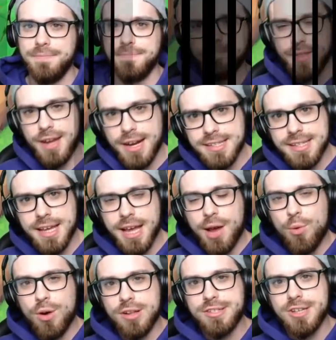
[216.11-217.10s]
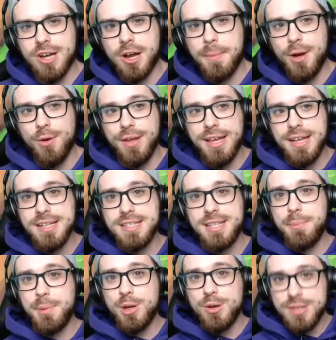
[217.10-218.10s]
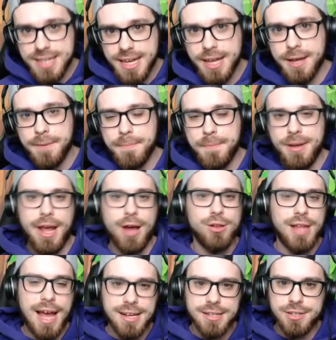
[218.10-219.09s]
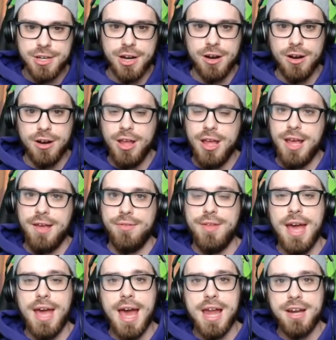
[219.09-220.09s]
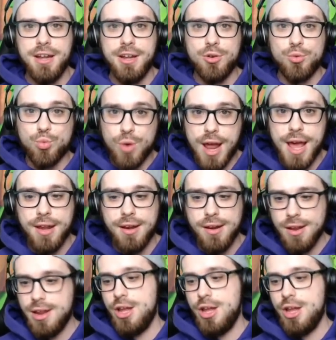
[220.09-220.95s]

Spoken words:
The next thing I want to talk about is the museum. Now, last year, they added in Red,